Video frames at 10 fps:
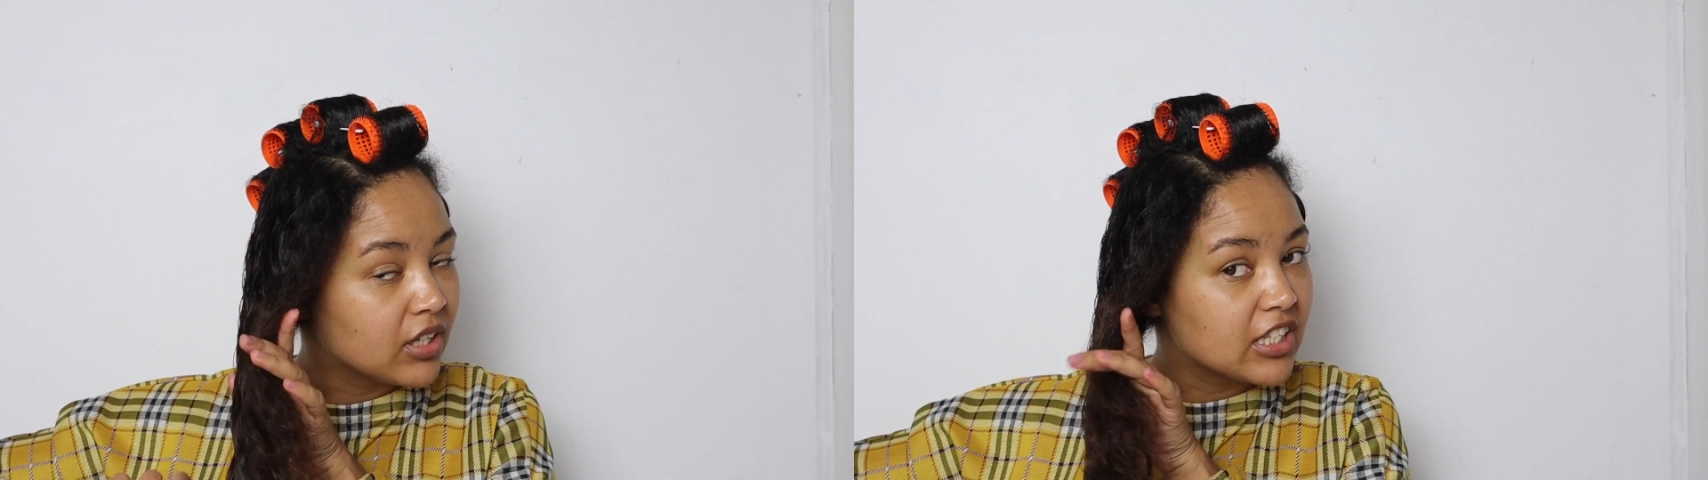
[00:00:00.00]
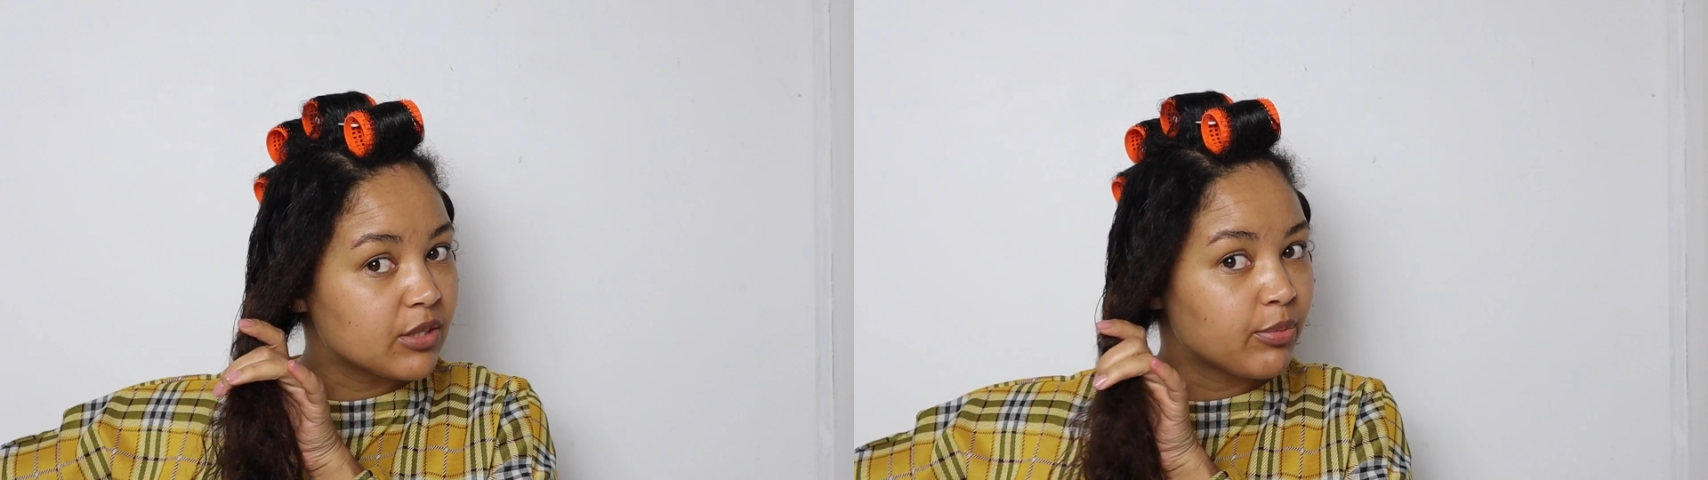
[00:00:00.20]

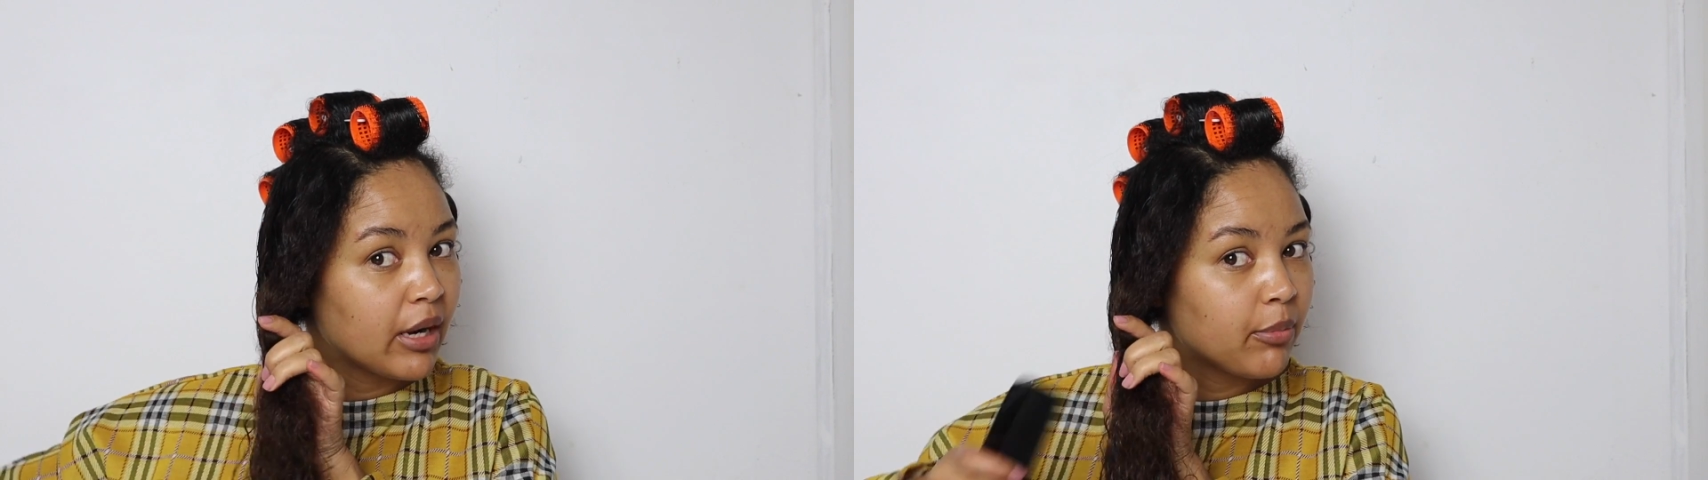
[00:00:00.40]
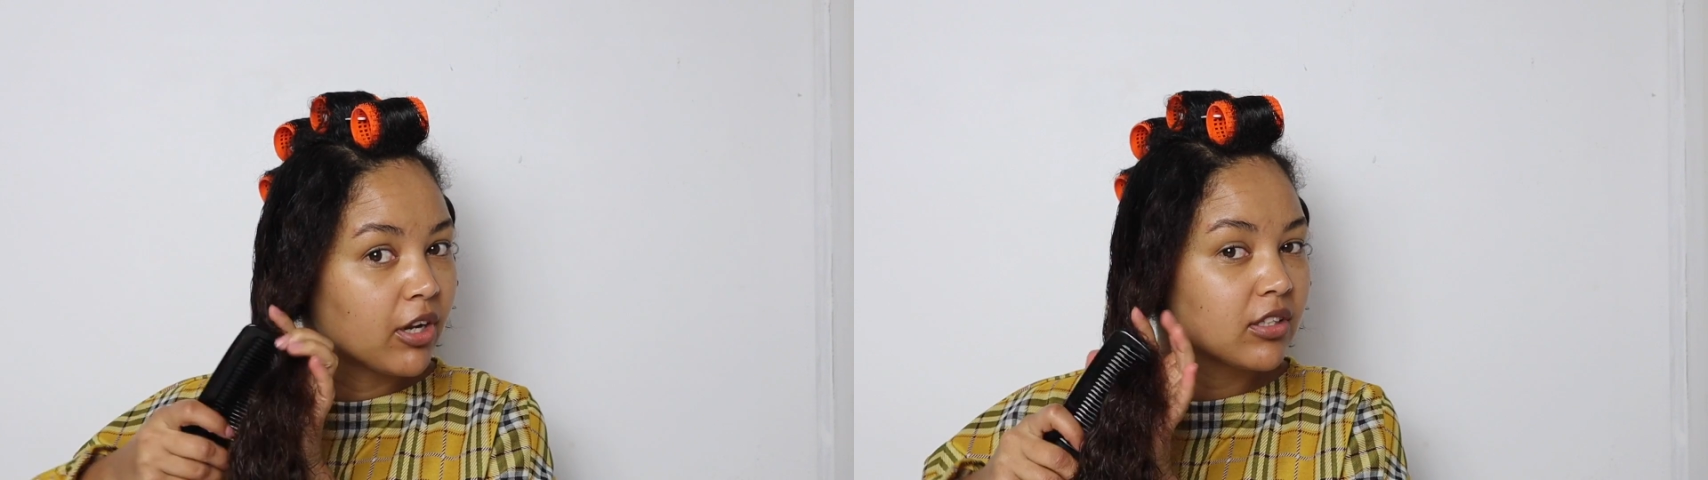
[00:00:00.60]

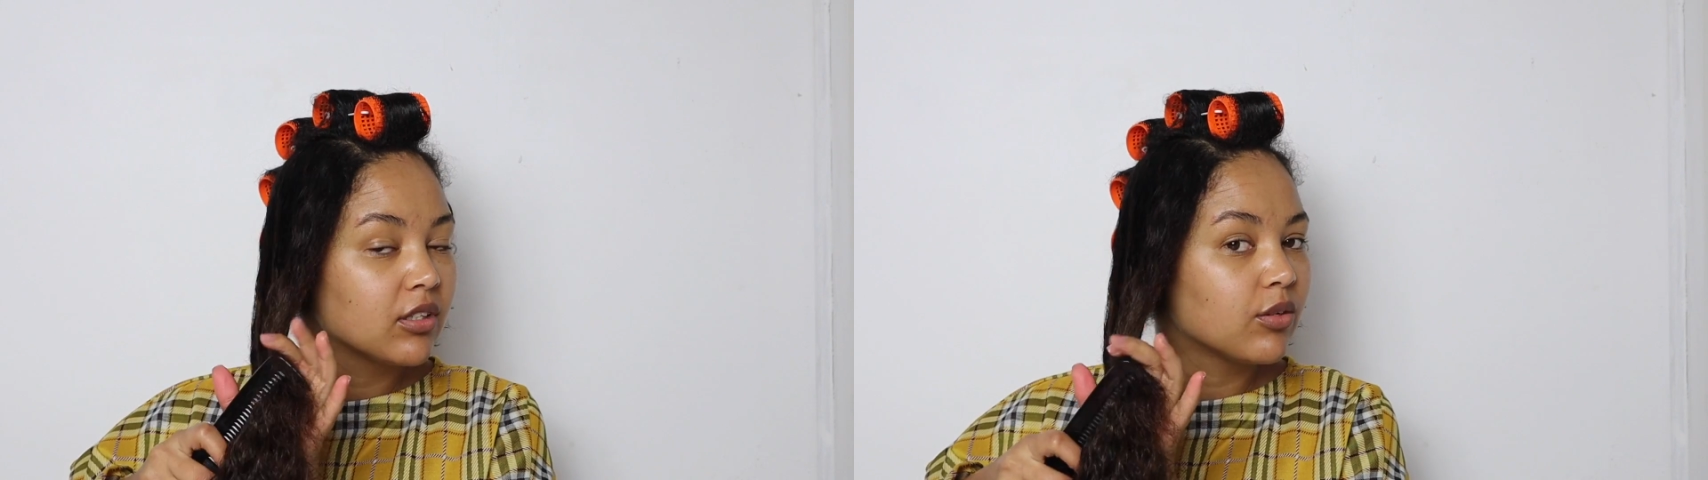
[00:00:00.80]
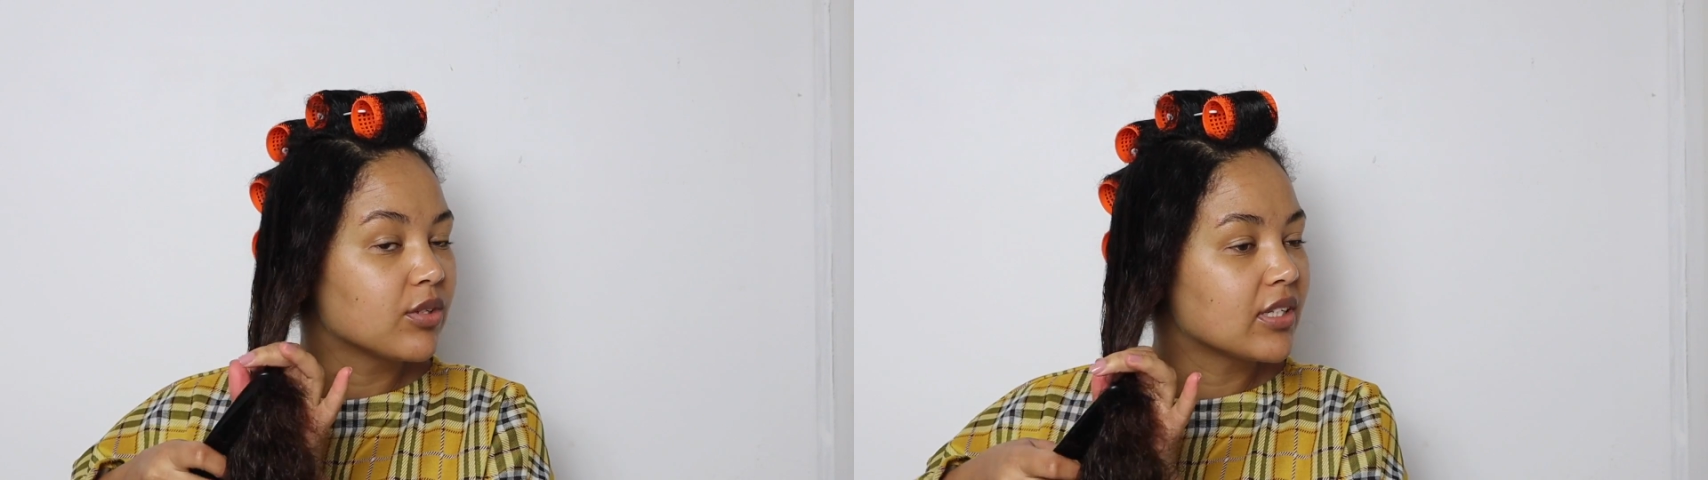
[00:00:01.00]
spray
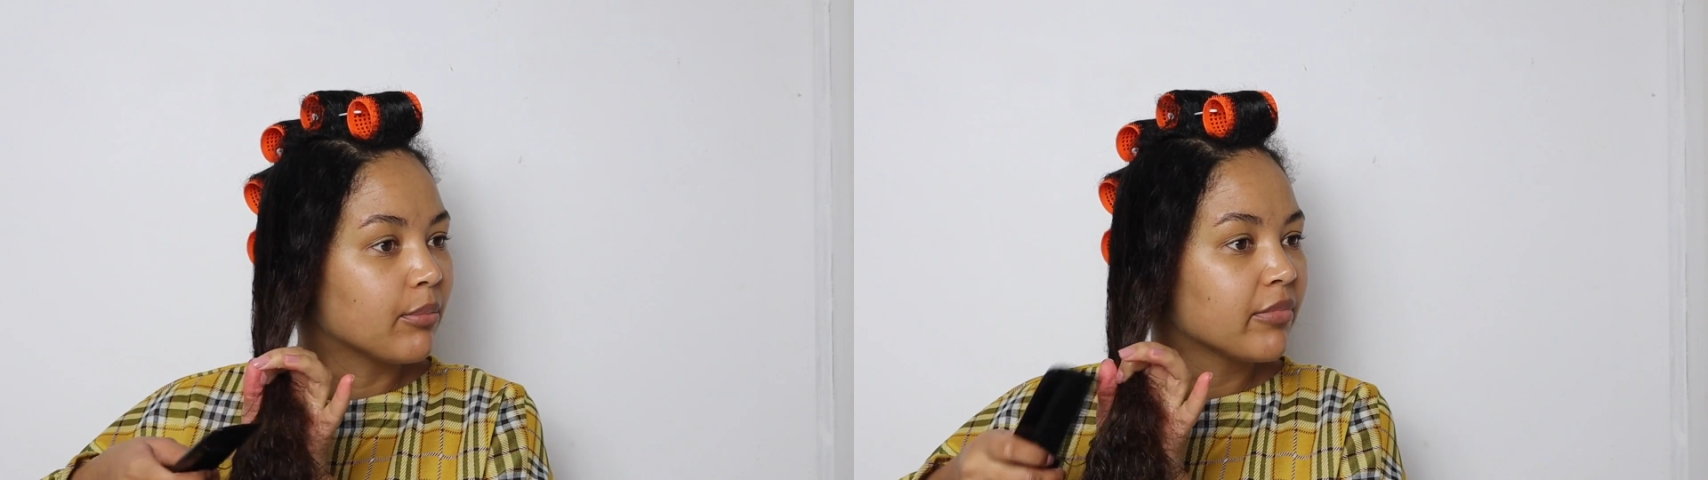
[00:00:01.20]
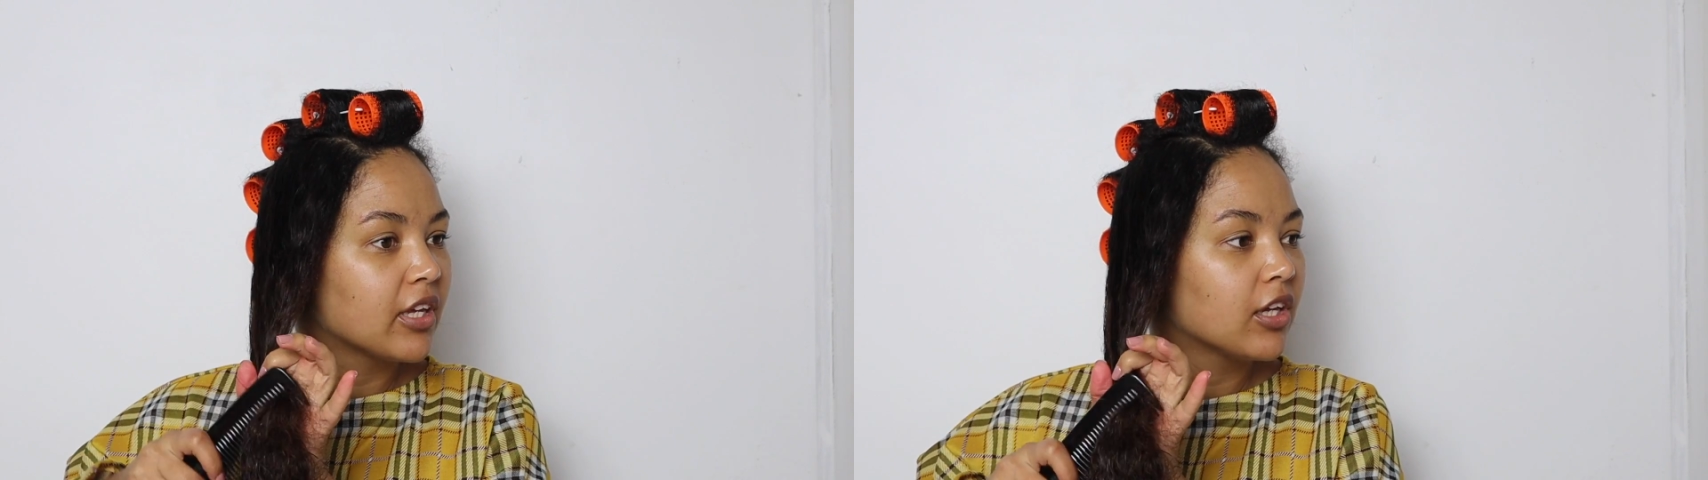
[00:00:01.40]
bottle or
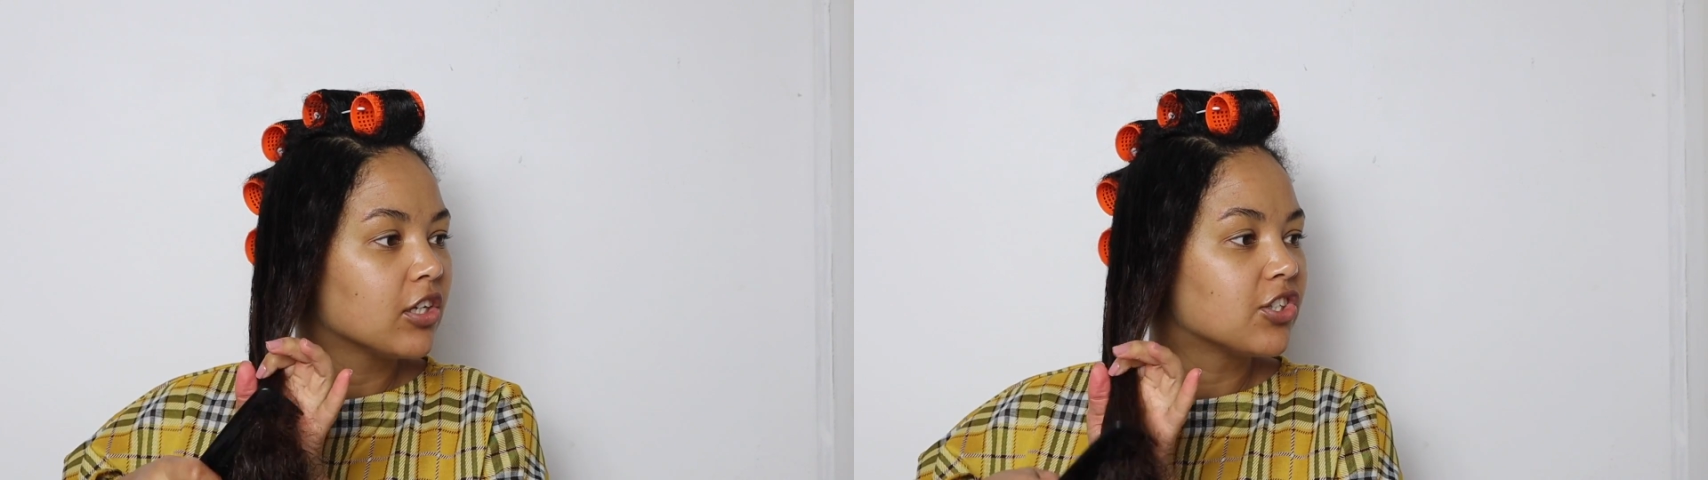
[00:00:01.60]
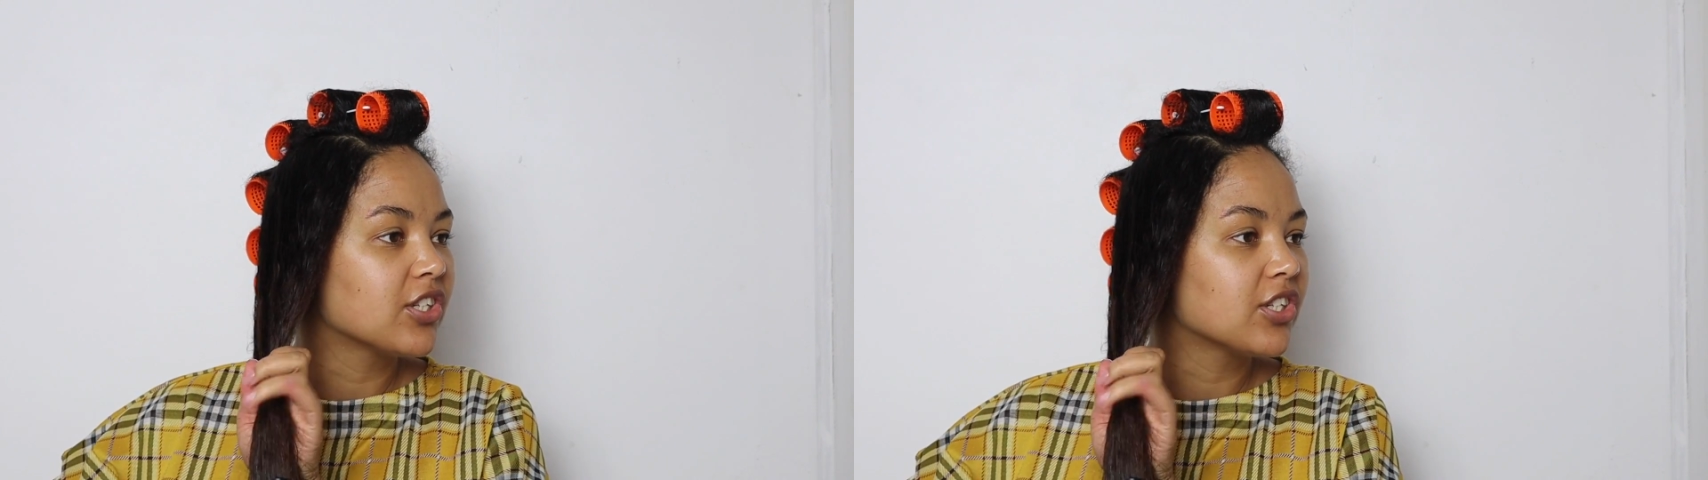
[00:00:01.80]
something,